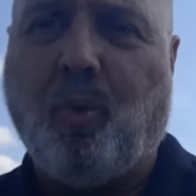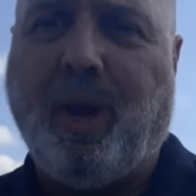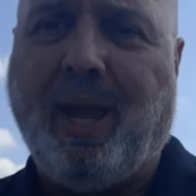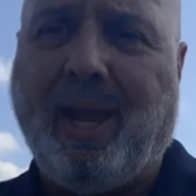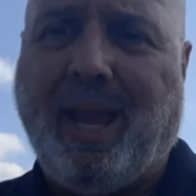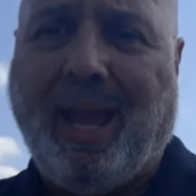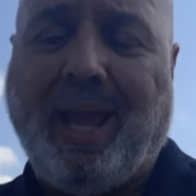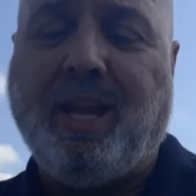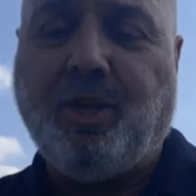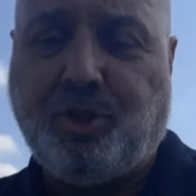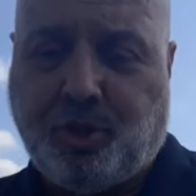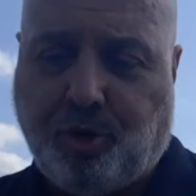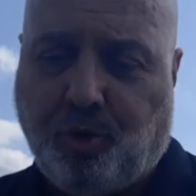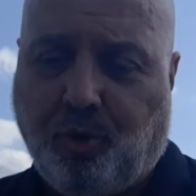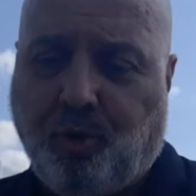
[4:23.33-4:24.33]
way
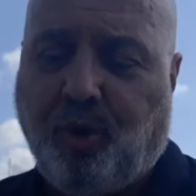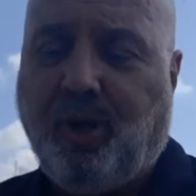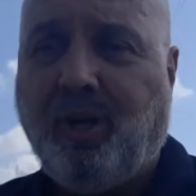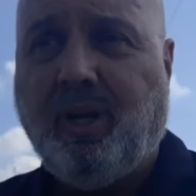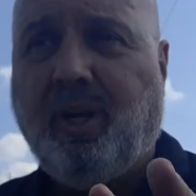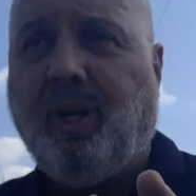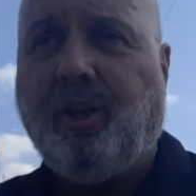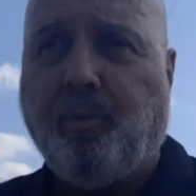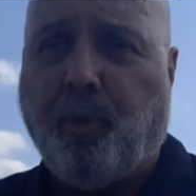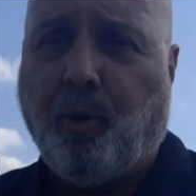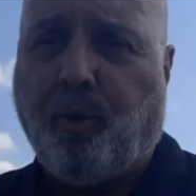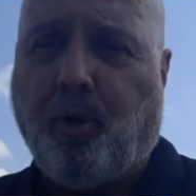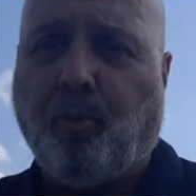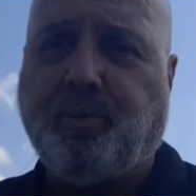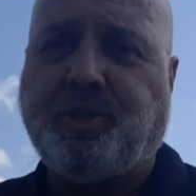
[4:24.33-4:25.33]
into the
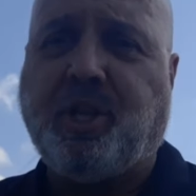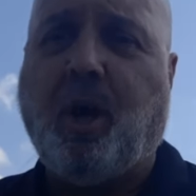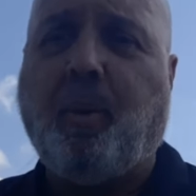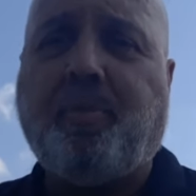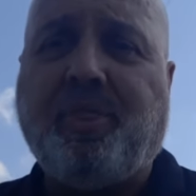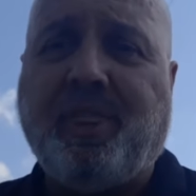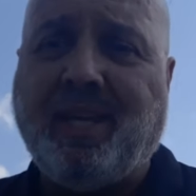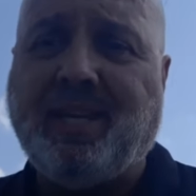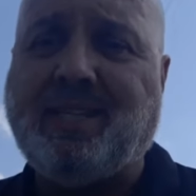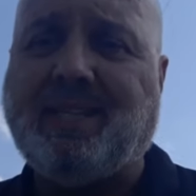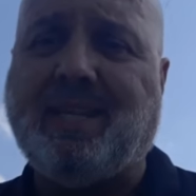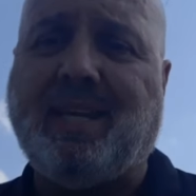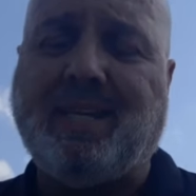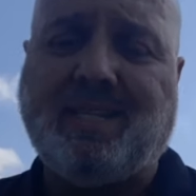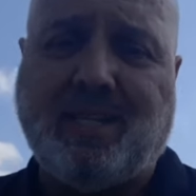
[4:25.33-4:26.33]
motorhome stop.
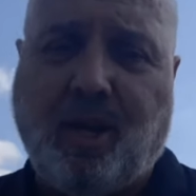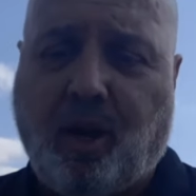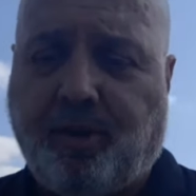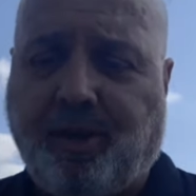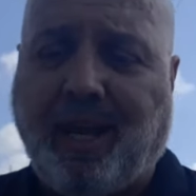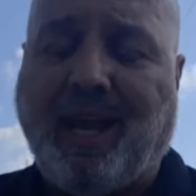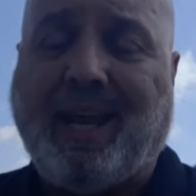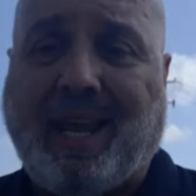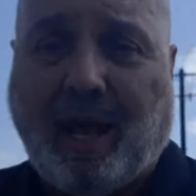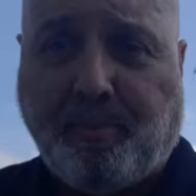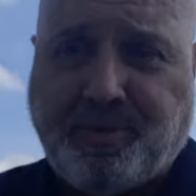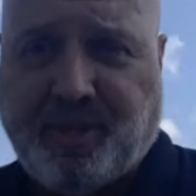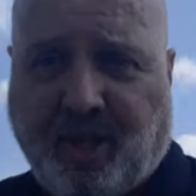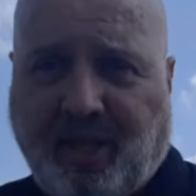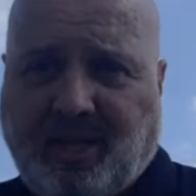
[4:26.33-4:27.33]
This is not a
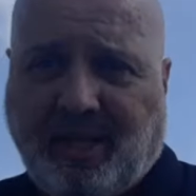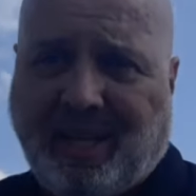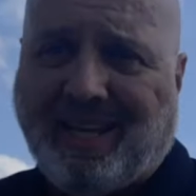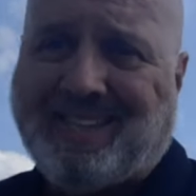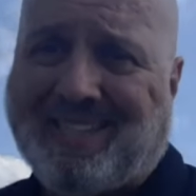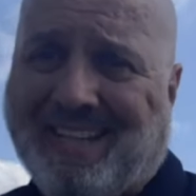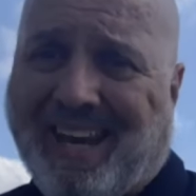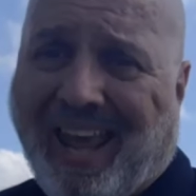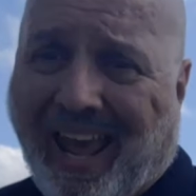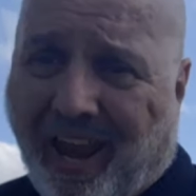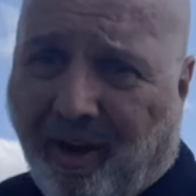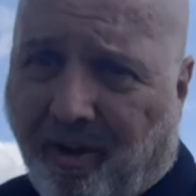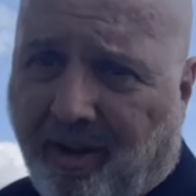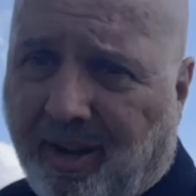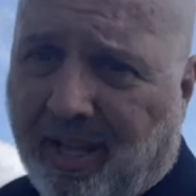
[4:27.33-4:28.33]
campsite, it's an
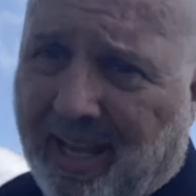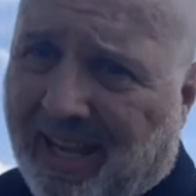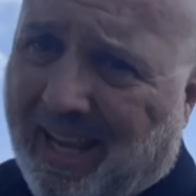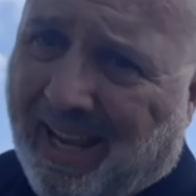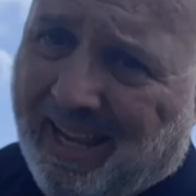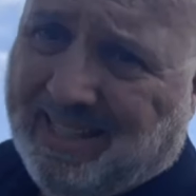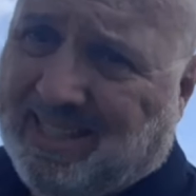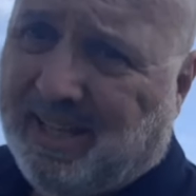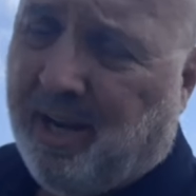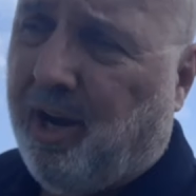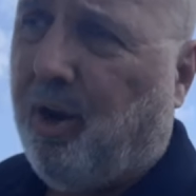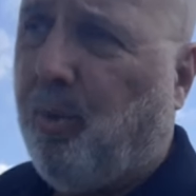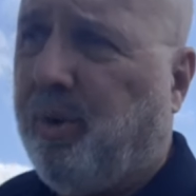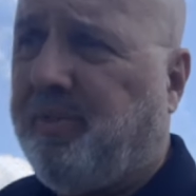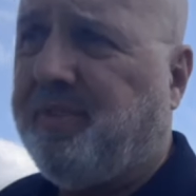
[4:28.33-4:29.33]
aire. It's an
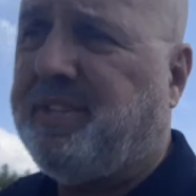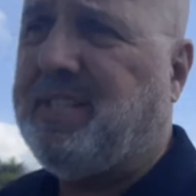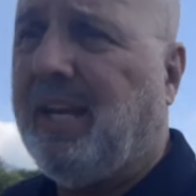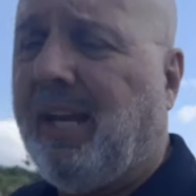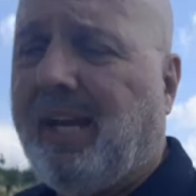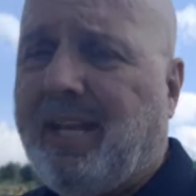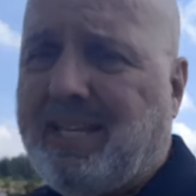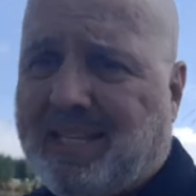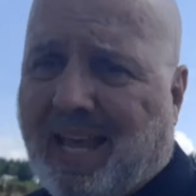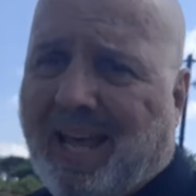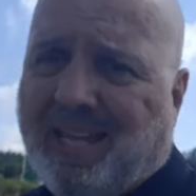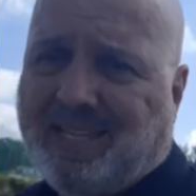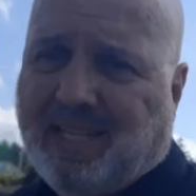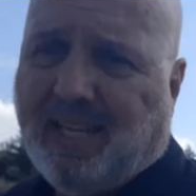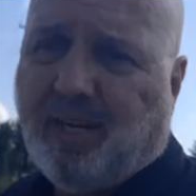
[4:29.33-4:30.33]
aire with facilities
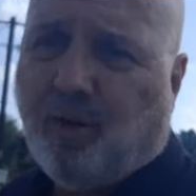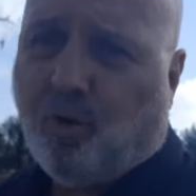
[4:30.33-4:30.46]
as in